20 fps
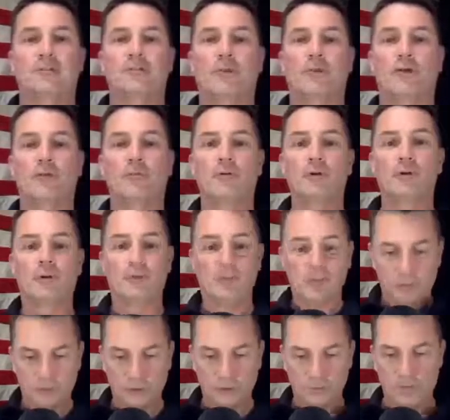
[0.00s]
So
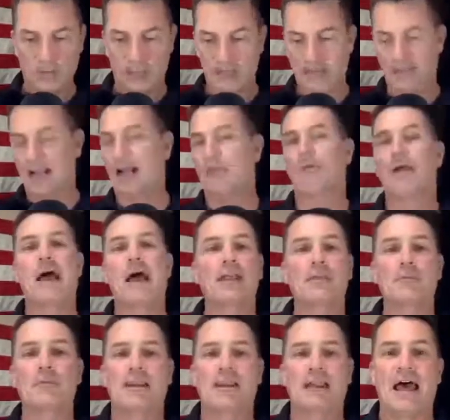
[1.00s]
you've been yeah. in Iraq,
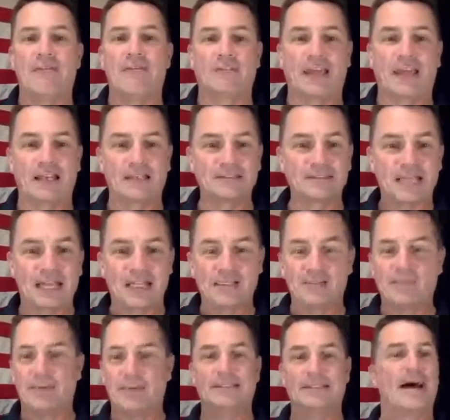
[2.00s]
you've been in Afghanistan,
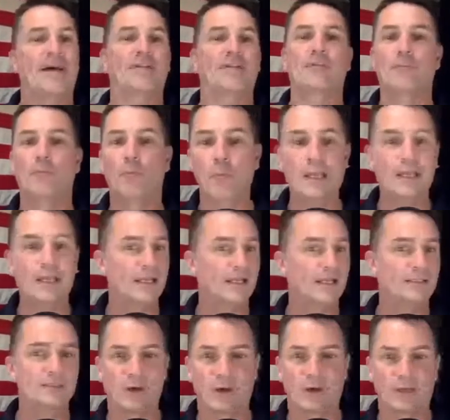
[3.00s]
you've been down in the
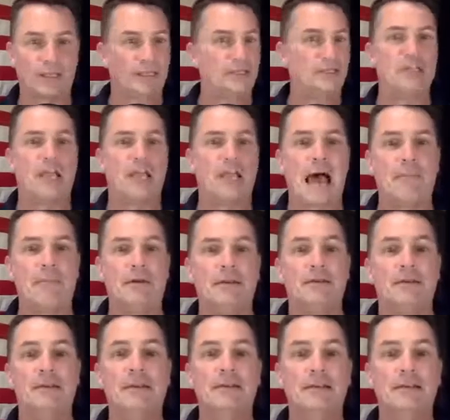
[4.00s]
weeds, hooking and jabbing.